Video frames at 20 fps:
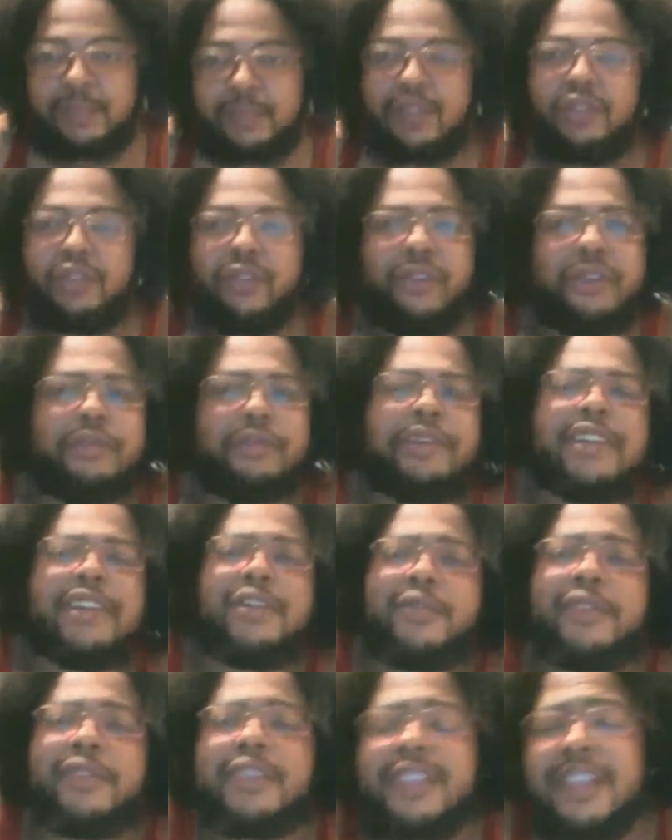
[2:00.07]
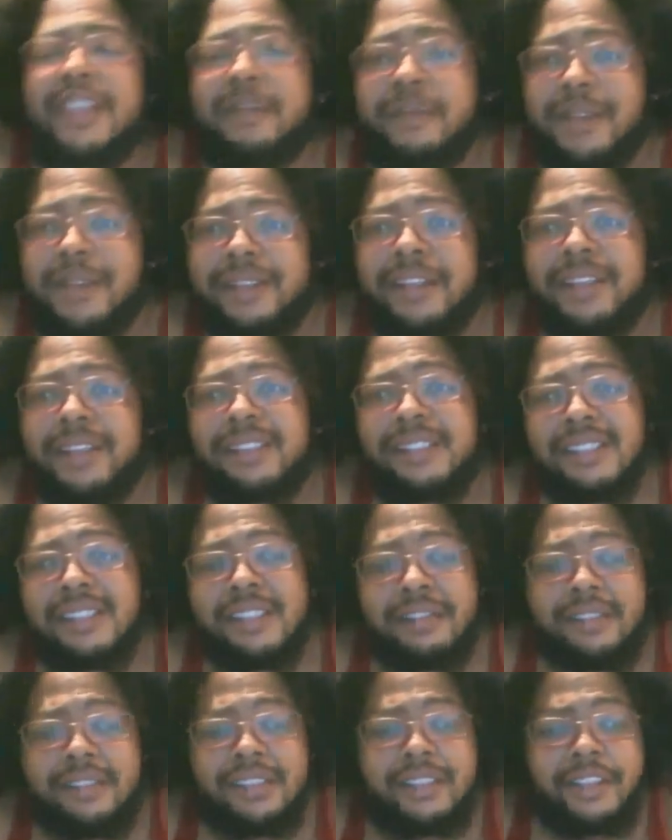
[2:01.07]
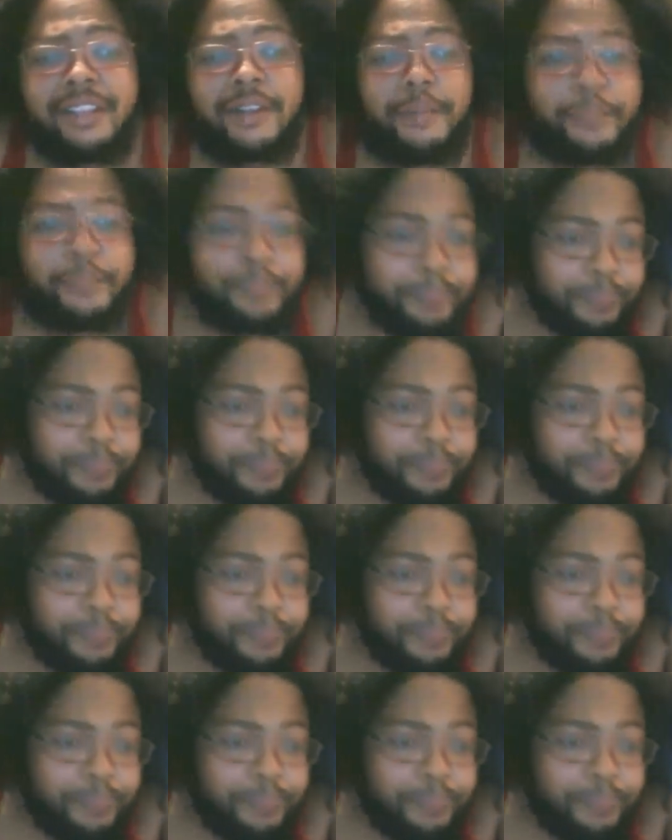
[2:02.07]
If you go back to work like Mondays and stuff like that.